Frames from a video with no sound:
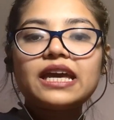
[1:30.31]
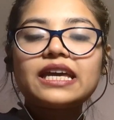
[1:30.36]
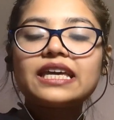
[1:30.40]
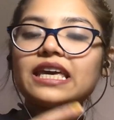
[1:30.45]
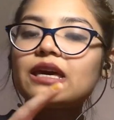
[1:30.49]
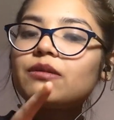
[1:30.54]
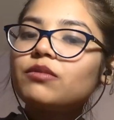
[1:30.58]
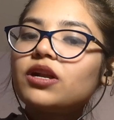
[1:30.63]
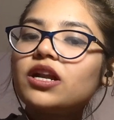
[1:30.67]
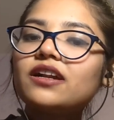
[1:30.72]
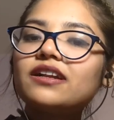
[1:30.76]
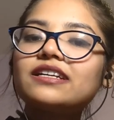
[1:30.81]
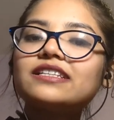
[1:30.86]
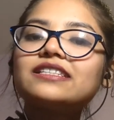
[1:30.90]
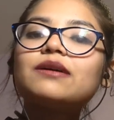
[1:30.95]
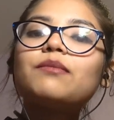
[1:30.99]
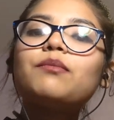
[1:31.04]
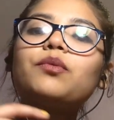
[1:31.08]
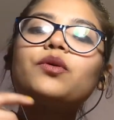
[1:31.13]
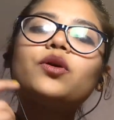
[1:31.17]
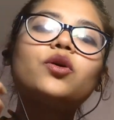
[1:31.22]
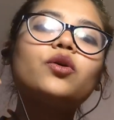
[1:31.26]
Kimmerer is a
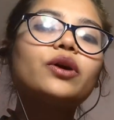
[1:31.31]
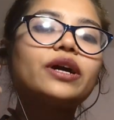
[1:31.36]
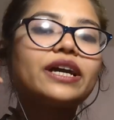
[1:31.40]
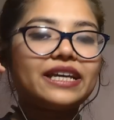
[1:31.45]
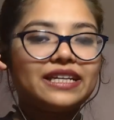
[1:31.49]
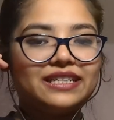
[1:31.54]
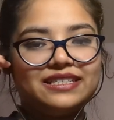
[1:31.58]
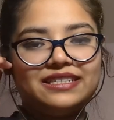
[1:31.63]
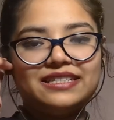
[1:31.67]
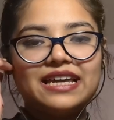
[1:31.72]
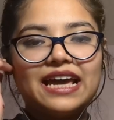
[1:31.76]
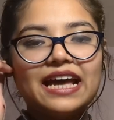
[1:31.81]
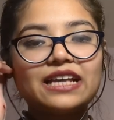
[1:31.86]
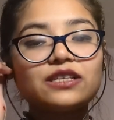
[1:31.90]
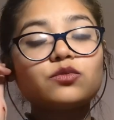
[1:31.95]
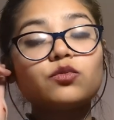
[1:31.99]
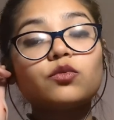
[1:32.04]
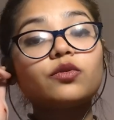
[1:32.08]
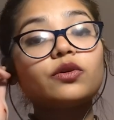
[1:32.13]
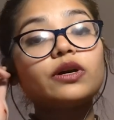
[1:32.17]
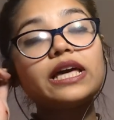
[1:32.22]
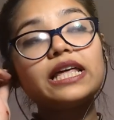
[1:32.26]
poet as
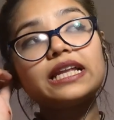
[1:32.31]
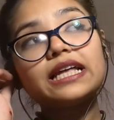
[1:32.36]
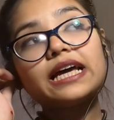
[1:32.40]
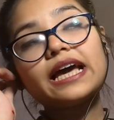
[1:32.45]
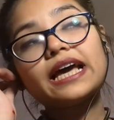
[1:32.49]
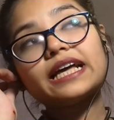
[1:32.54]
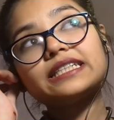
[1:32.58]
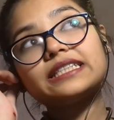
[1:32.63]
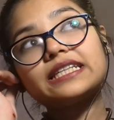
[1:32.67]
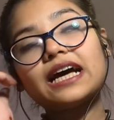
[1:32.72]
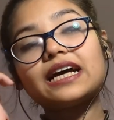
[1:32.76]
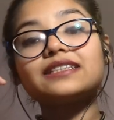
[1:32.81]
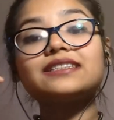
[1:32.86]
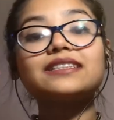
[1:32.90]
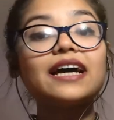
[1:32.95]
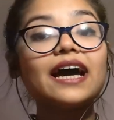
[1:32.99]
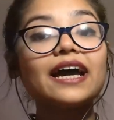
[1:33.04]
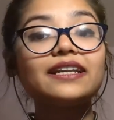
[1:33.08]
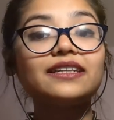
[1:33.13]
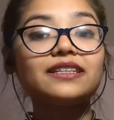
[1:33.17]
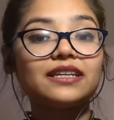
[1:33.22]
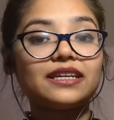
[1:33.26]
well as a
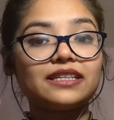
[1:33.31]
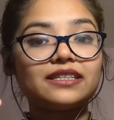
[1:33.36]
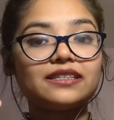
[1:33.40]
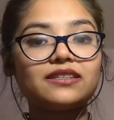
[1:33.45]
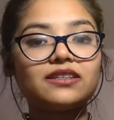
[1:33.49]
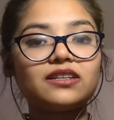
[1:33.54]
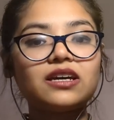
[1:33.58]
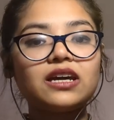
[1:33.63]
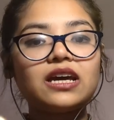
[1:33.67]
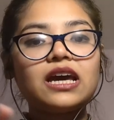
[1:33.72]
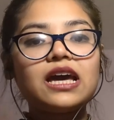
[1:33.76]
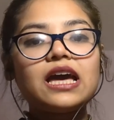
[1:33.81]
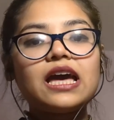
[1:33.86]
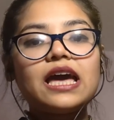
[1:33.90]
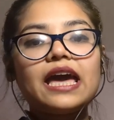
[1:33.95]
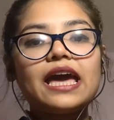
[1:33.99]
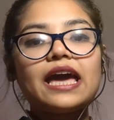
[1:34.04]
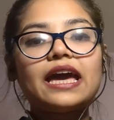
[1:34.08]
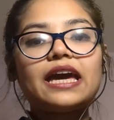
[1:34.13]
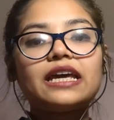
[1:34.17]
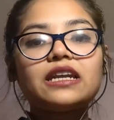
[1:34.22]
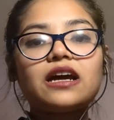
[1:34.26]
scientist,
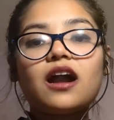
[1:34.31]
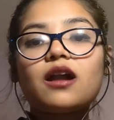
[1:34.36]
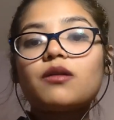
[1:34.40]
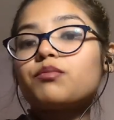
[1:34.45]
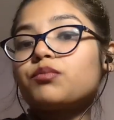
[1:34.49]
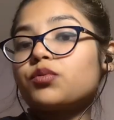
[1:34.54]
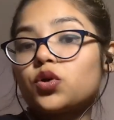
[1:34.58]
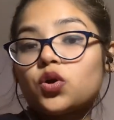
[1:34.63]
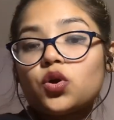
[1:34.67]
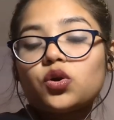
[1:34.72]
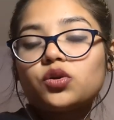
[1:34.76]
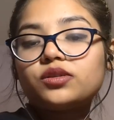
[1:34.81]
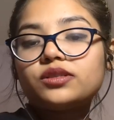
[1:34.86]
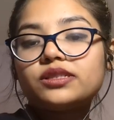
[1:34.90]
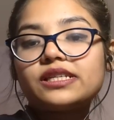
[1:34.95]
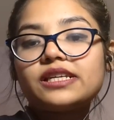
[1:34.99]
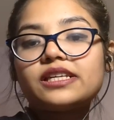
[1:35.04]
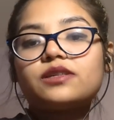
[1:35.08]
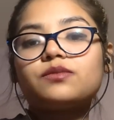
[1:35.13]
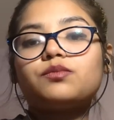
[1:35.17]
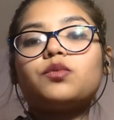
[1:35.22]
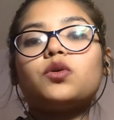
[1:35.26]
and her prose
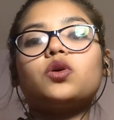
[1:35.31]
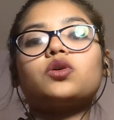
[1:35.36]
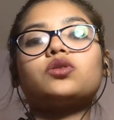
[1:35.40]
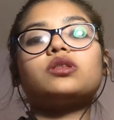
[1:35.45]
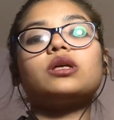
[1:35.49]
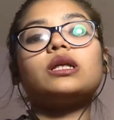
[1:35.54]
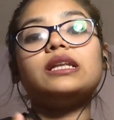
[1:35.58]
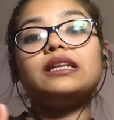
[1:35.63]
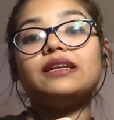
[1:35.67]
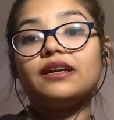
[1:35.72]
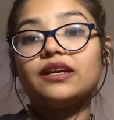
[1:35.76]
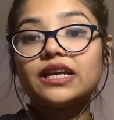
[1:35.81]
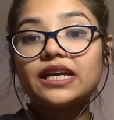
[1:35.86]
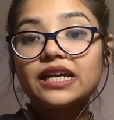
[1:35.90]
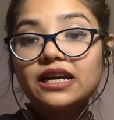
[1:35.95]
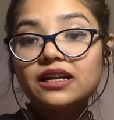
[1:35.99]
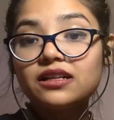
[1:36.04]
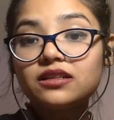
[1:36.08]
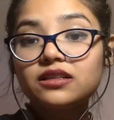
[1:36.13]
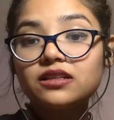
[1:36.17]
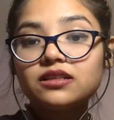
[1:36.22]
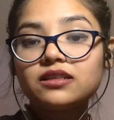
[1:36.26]
is both
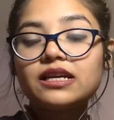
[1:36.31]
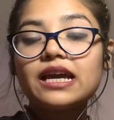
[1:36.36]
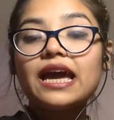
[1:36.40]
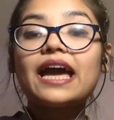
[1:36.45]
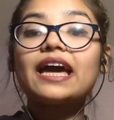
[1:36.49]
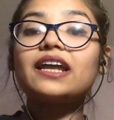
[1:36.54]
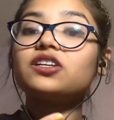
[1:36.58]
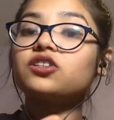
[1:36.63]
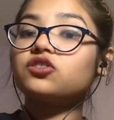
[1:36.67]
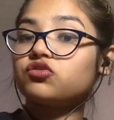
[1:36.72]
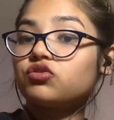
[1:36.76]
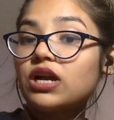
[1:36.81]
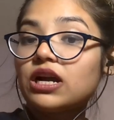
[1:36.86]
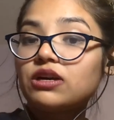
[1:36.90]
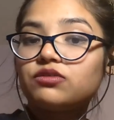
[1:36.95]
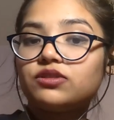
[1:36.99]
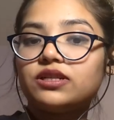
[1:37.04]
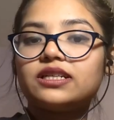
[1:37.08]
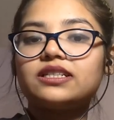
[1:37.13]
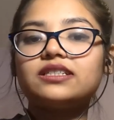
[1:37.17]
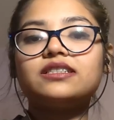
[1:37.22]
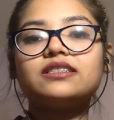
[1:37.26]
lyrical and
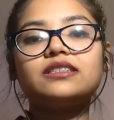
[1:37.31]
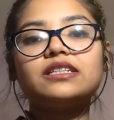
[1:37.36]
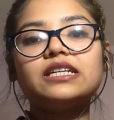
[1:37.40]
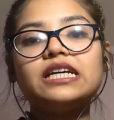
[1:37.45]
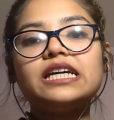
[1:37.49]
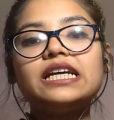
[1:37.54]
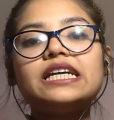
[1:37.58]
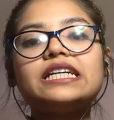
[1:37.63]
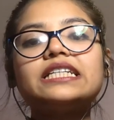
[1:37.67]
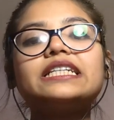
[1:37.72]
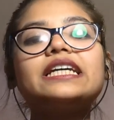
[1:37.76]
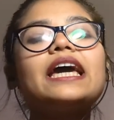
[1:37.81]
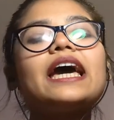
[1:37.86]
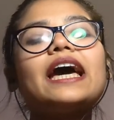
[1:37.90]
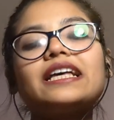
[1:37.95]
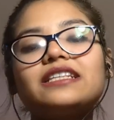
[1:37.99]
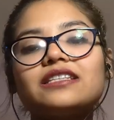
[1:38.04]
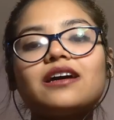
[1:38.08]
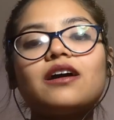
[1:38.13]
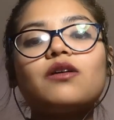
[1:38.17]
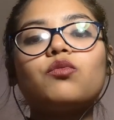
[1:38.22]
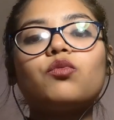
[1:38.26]
grounded. She
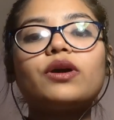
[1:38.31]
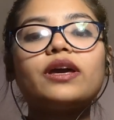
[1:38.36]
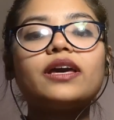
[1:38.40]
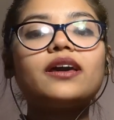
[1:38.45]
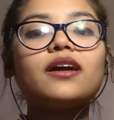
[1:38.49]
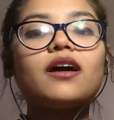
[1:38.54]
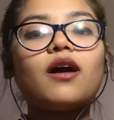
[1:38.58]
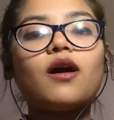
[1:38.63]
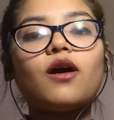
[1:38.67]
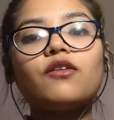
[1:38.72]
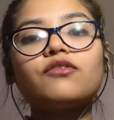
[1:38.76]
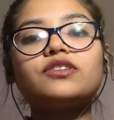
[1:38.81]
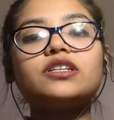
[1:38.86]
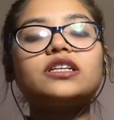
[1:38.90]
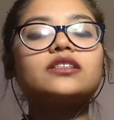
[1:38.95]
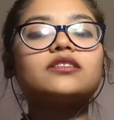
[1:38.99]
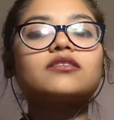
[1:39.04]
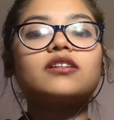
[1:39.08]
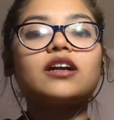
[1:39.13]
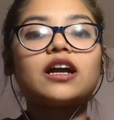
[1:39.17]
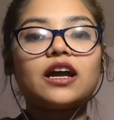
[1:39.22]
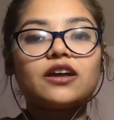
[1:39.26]
has a way of
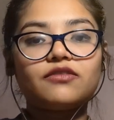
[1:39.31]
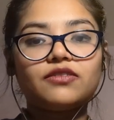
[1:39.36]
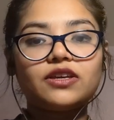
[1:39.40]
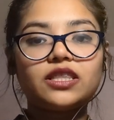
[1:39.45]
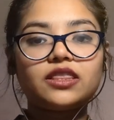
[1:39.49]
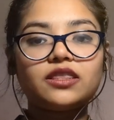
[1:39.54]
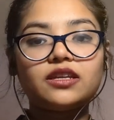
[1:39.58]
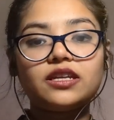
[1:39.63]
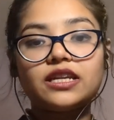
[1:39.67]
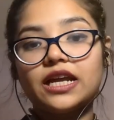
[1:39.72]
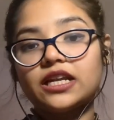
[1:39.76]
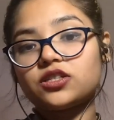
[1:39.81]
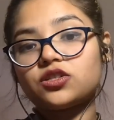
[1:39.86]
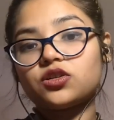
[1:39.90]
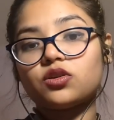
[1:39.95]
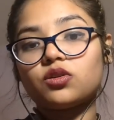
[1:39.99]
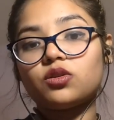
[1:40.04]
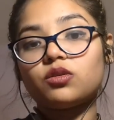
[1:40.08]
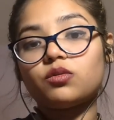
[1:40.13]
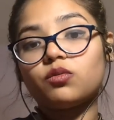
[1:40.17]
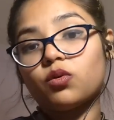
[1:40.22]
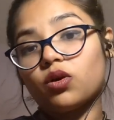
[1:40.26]
describing the
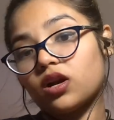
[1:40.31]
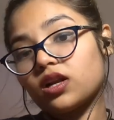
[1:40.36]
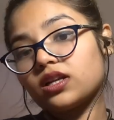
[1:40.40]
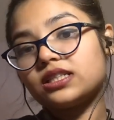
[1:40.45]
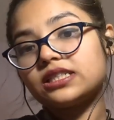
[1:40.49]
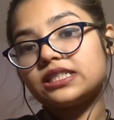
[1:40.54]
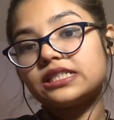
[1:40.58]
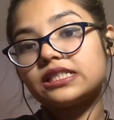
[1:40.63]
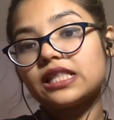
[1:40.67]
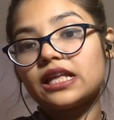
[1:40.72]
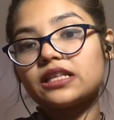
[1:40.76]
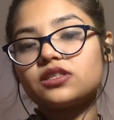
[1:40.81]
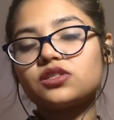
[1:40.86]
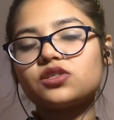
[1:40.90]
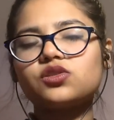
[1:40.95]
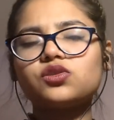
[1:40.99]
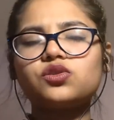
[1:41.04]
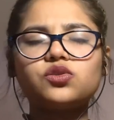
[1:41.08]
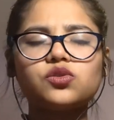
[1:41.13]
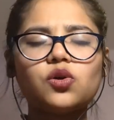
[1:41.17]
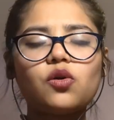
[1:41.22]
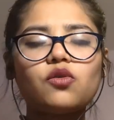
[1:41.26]
natural world that's
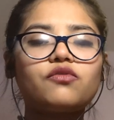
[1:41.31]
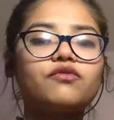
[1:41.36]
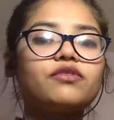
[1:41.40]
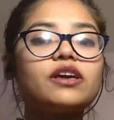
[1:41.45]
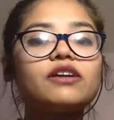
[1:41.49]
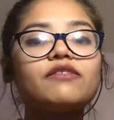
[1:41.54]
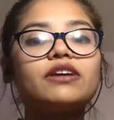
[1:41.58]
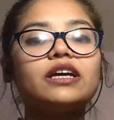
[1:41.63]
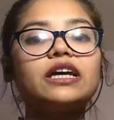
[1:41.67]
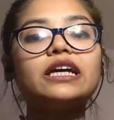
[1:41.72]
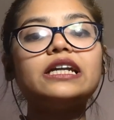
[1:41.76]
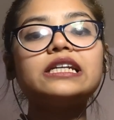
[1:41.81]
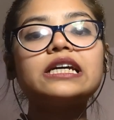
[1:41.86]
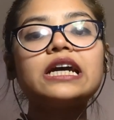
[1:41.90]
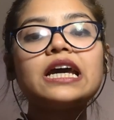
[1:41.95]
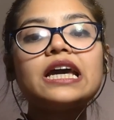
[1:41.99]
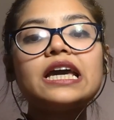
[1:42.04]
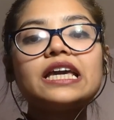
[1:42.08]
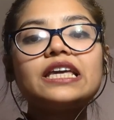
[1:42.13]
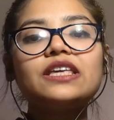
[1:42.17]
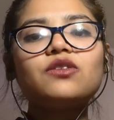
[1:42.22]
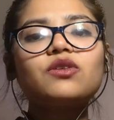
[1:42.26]
so vivid,
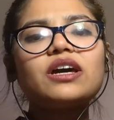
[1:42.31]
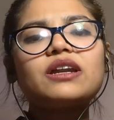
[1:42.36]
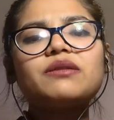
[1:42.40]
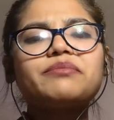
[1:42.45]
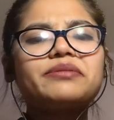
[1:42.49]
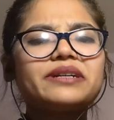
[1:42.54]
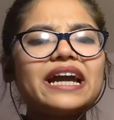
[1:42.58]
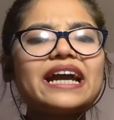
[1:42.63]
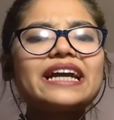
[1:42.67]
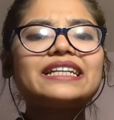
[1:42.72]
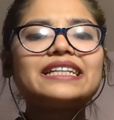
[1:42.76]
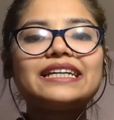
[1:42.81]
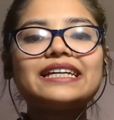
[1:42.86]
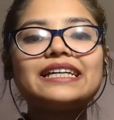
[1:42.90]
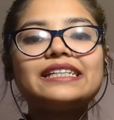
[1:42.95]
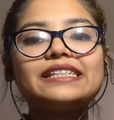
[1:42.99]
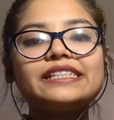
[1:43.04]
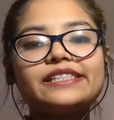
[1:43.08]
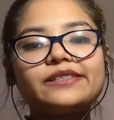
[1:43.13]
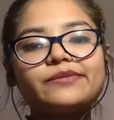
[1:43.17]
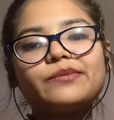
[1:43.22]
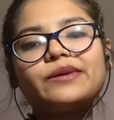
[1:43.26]
you can
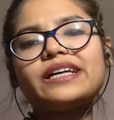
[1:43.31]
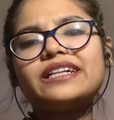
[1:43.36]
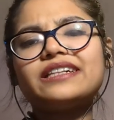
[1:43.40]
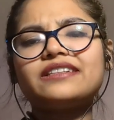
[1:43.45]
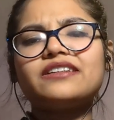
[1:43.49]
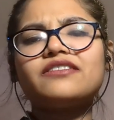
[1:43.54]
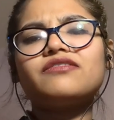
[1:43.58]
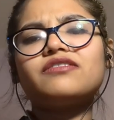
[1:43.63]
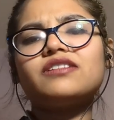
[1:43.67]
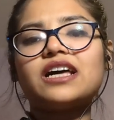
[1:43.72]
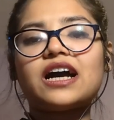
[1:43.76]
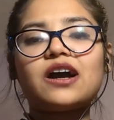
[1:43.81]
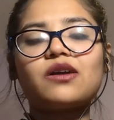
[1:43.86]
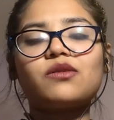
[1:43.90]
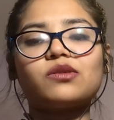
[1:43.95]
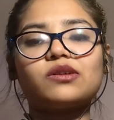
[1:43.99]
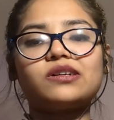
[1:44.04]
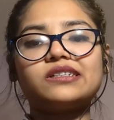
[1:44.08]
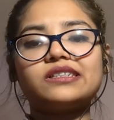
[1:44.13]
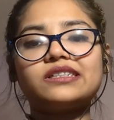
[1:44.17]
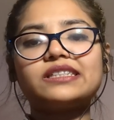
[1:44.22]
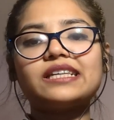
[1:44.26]
practically smell the
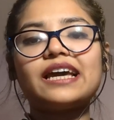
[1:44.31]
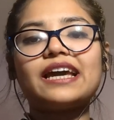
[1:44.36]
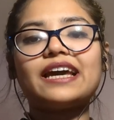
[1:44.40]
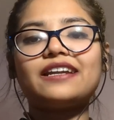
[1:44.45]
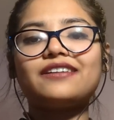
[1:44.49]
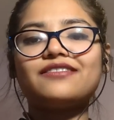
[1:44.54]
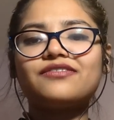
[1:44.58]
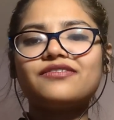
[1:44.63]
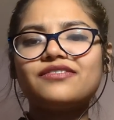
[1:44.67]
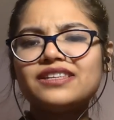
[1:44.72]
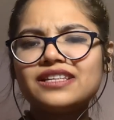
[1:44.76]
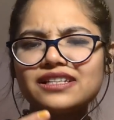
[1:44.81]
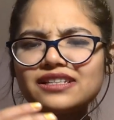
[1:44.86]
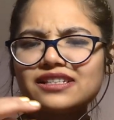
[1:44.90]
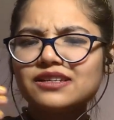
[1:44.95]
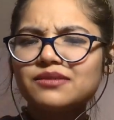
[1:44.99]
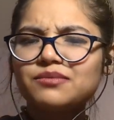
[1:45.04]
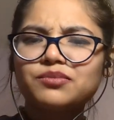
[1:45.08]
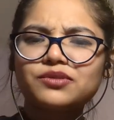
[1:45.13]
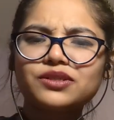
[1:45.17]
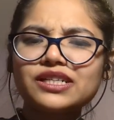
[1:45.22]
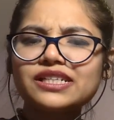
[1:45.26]
flowers and feel the
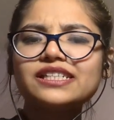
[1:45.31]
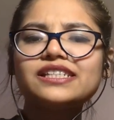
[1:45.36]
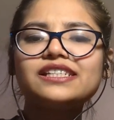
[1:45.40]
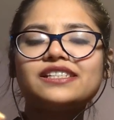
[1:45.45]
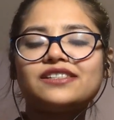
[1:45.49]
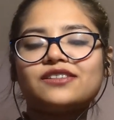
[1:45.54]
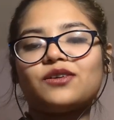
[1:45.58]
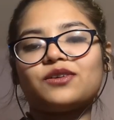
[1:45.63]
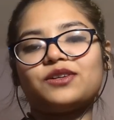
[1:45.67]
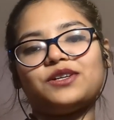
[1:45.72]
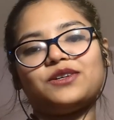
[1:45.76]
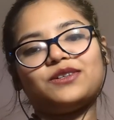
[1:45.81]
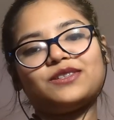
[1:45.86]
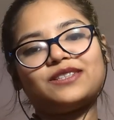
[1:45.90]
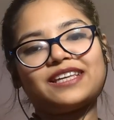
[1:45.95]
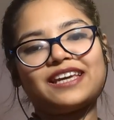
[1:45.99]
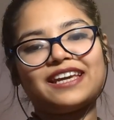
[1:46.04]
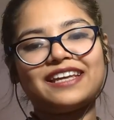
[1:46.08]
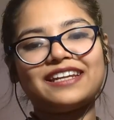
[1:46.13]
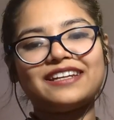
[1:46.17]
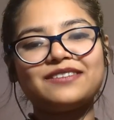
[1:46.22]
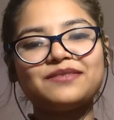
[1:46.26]
breeze on your
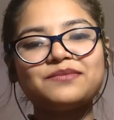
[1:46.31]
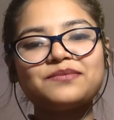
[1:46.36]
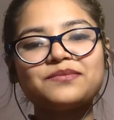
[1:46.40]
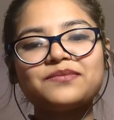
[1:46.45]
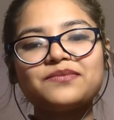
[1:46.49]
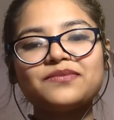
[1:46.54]
skin.